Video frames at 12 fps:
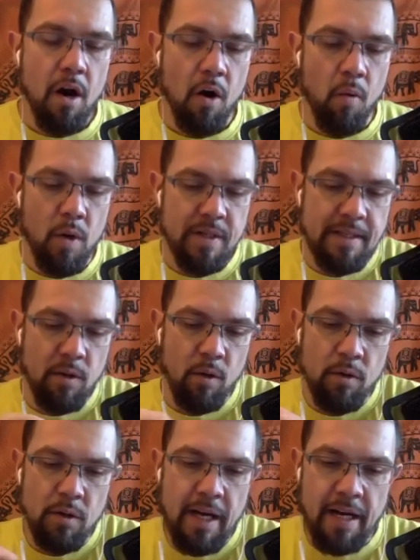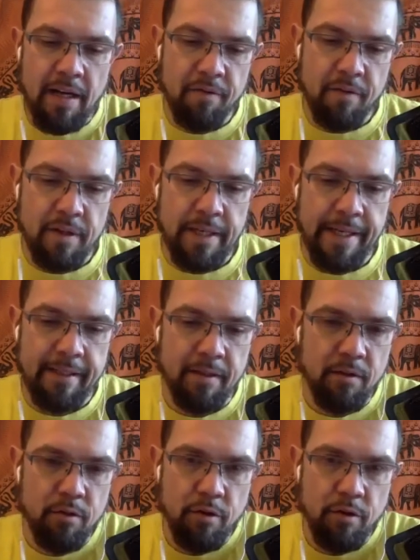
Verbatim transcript: or was it all kind of connected to